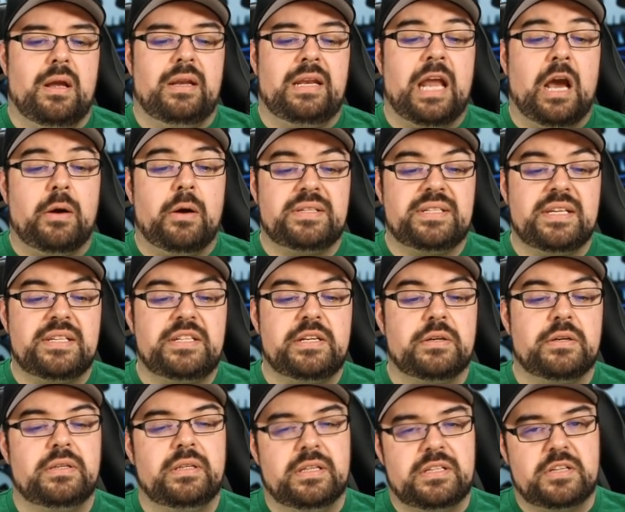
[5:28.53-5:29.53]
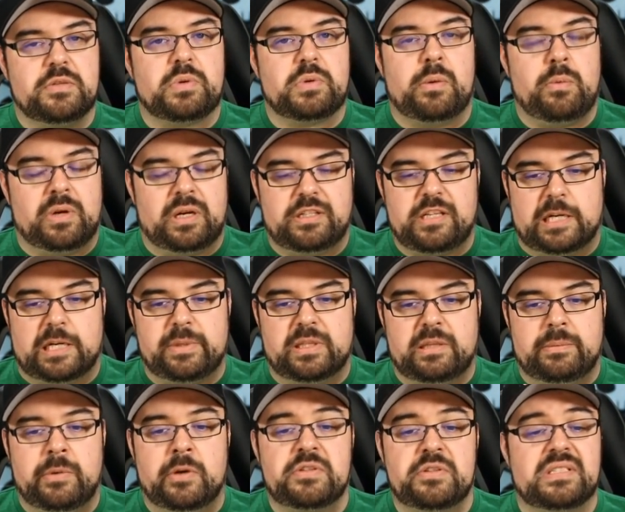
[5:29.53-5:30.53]
Now, it says here, this is what I want to talk about
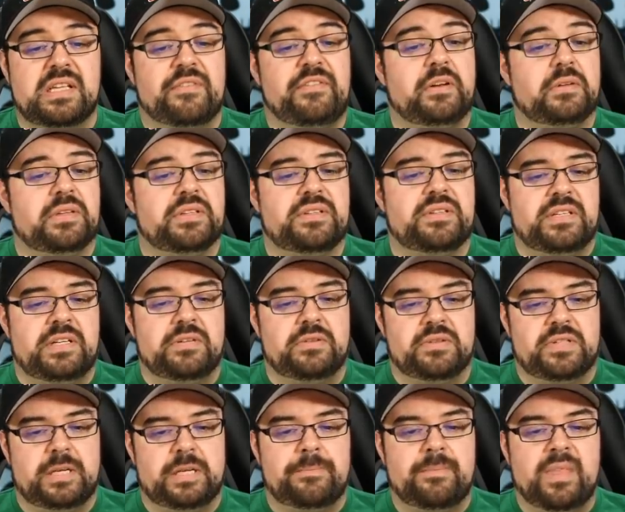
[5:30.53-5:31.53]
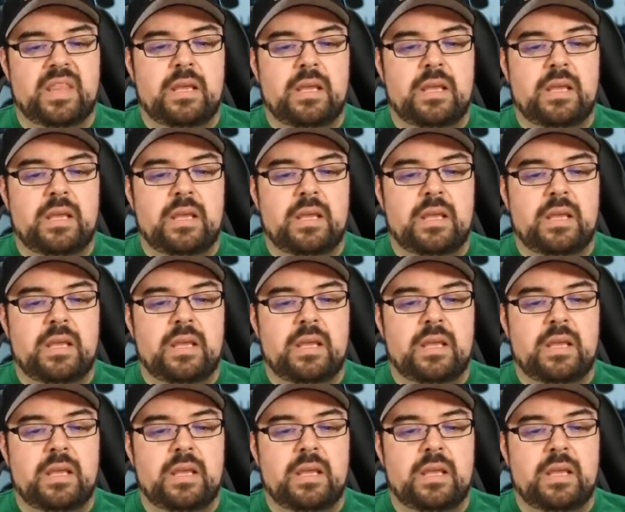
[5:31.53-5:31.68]
the most because I feel this is interesting.